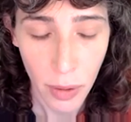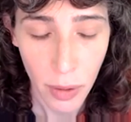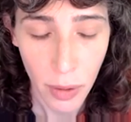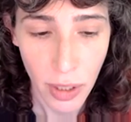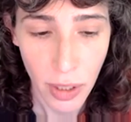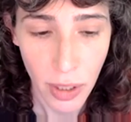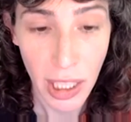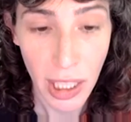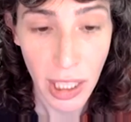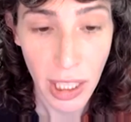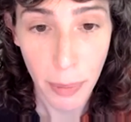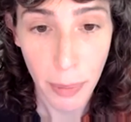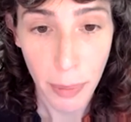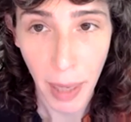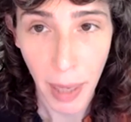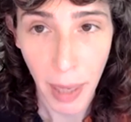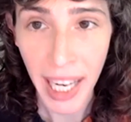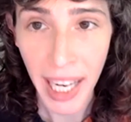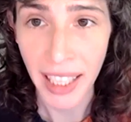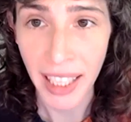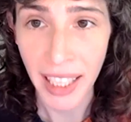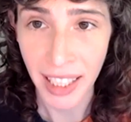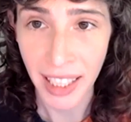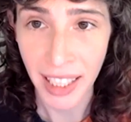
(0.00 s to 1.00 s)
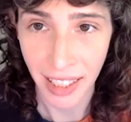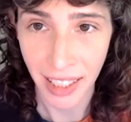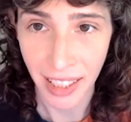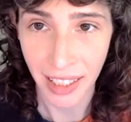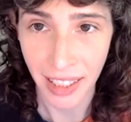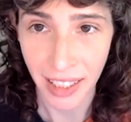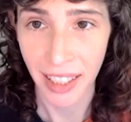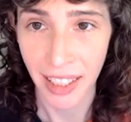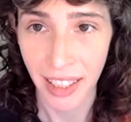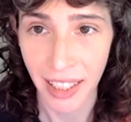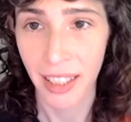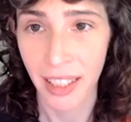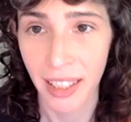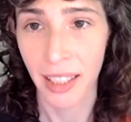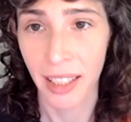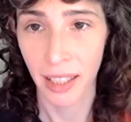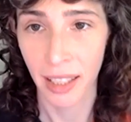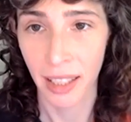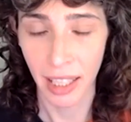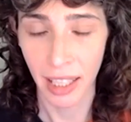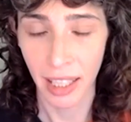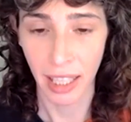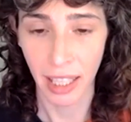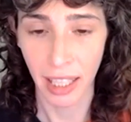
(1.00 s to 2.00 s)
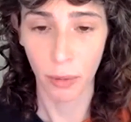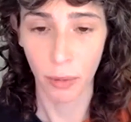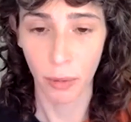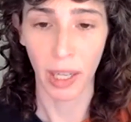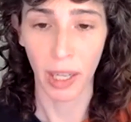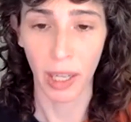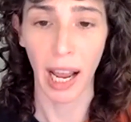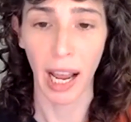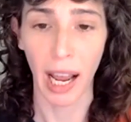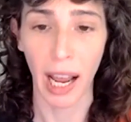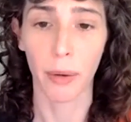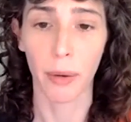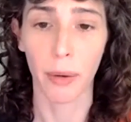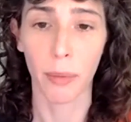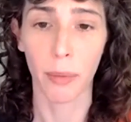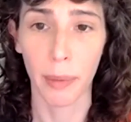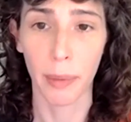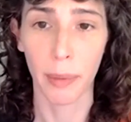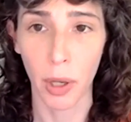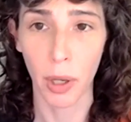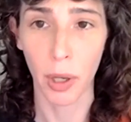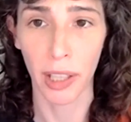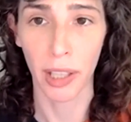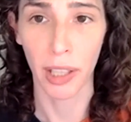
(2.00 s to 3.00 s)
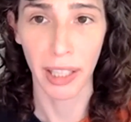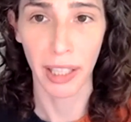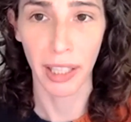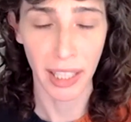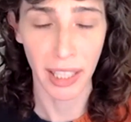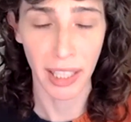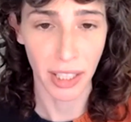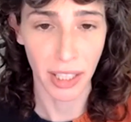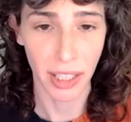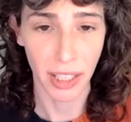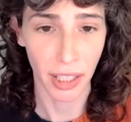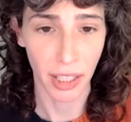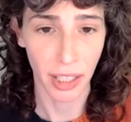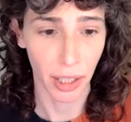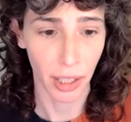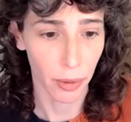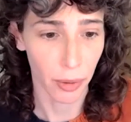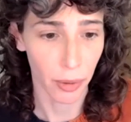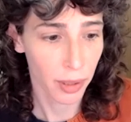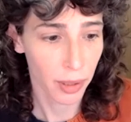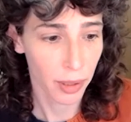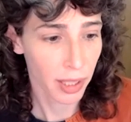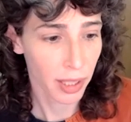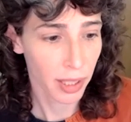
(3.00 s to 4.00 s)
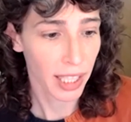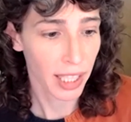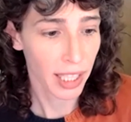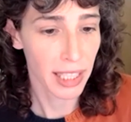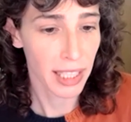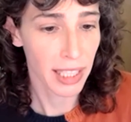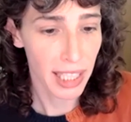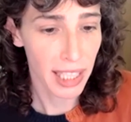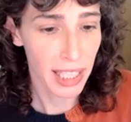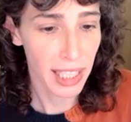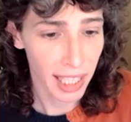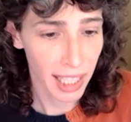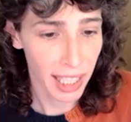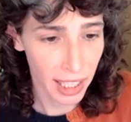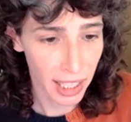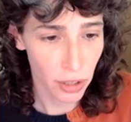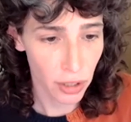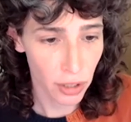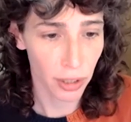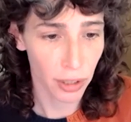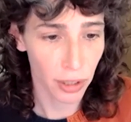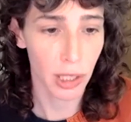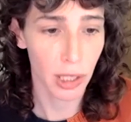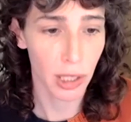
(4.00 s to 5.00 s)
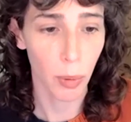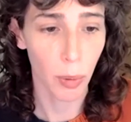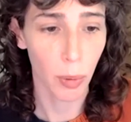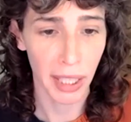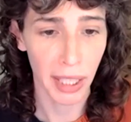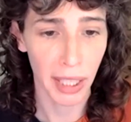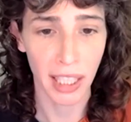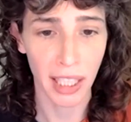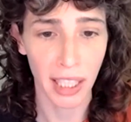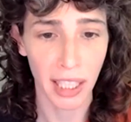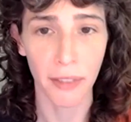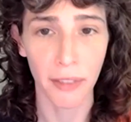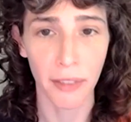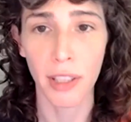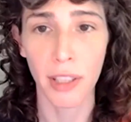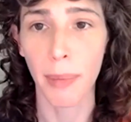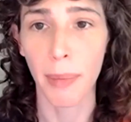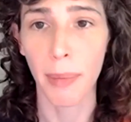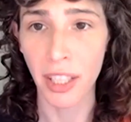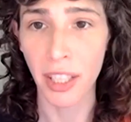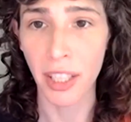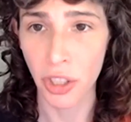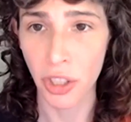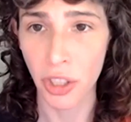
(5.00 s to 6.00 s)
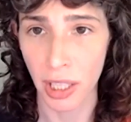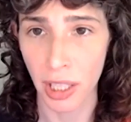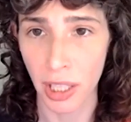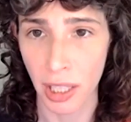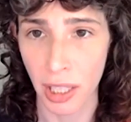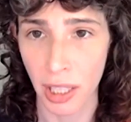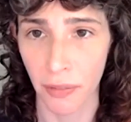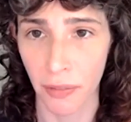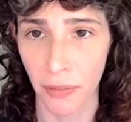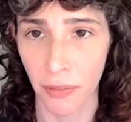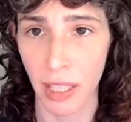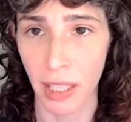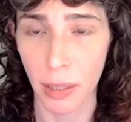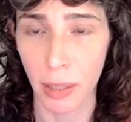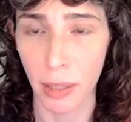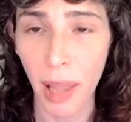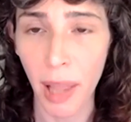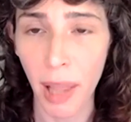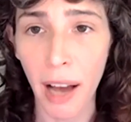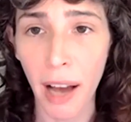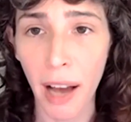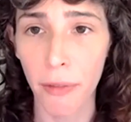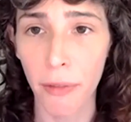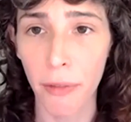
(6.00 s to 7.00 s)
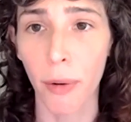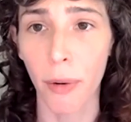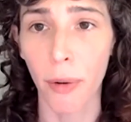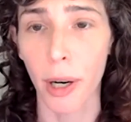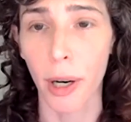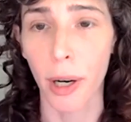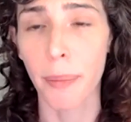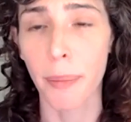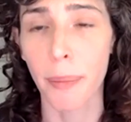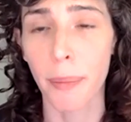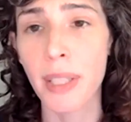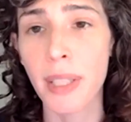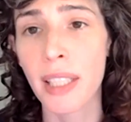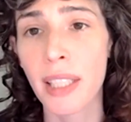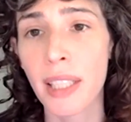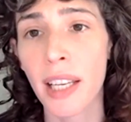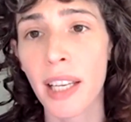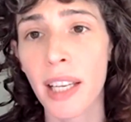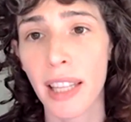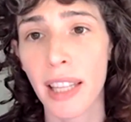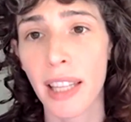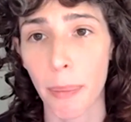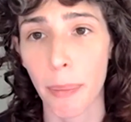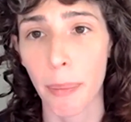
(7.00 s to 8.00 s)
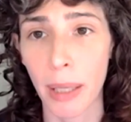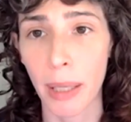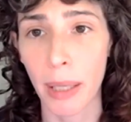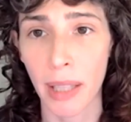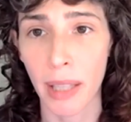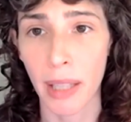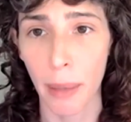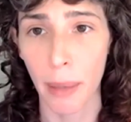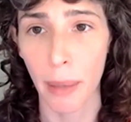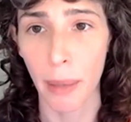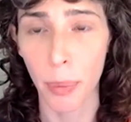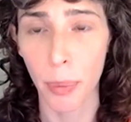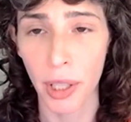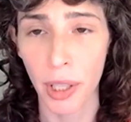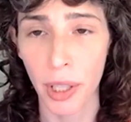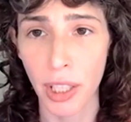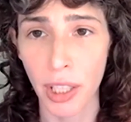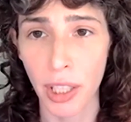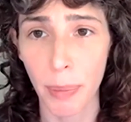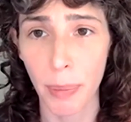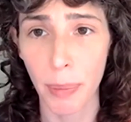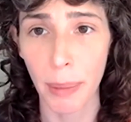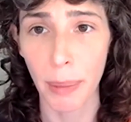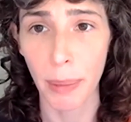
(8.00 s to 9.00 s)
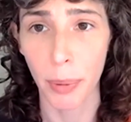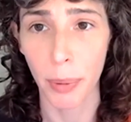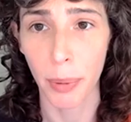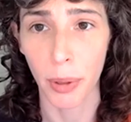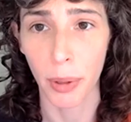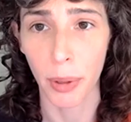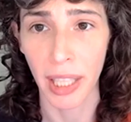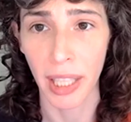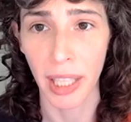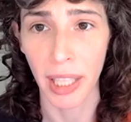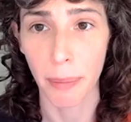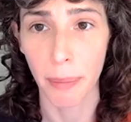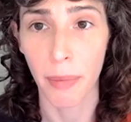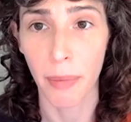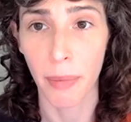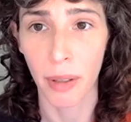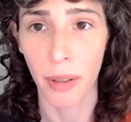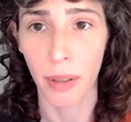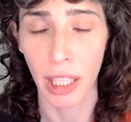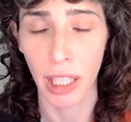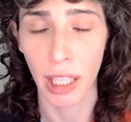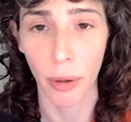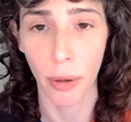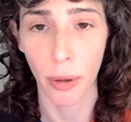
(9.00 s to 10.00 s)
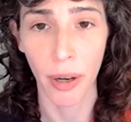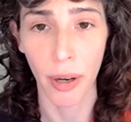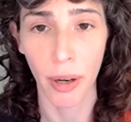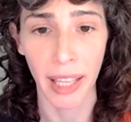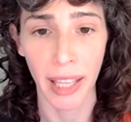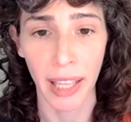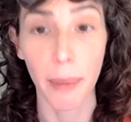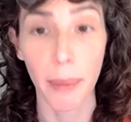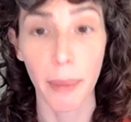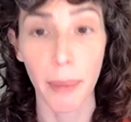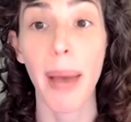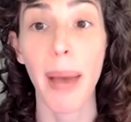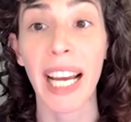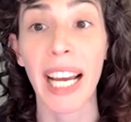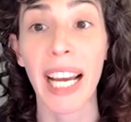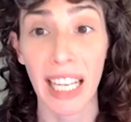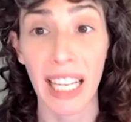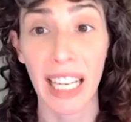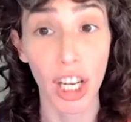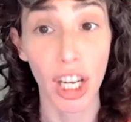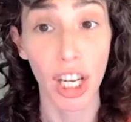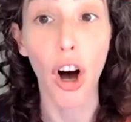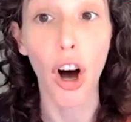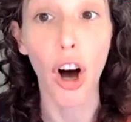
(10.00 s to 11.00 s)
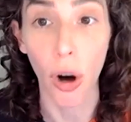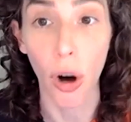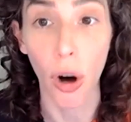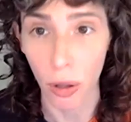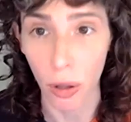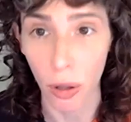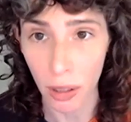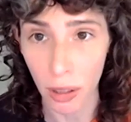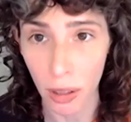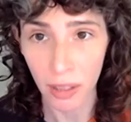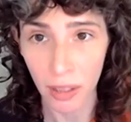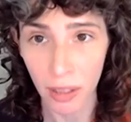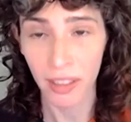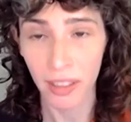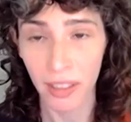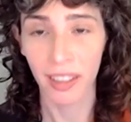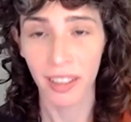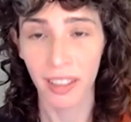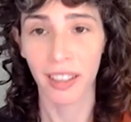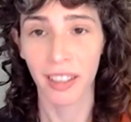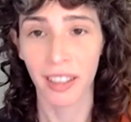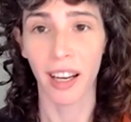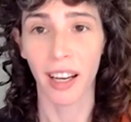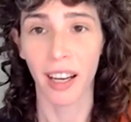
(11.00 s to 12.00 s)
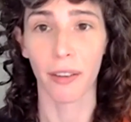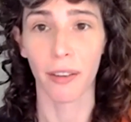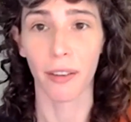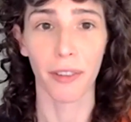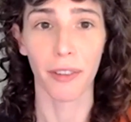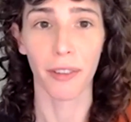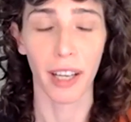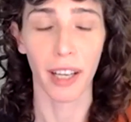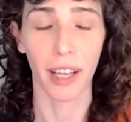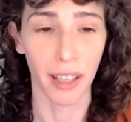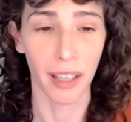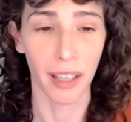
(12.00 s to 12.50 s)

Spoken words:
despite what I am calling these, you know, insidious or exploitative dimensions of these platforms that put people in, you know, at the beck and call of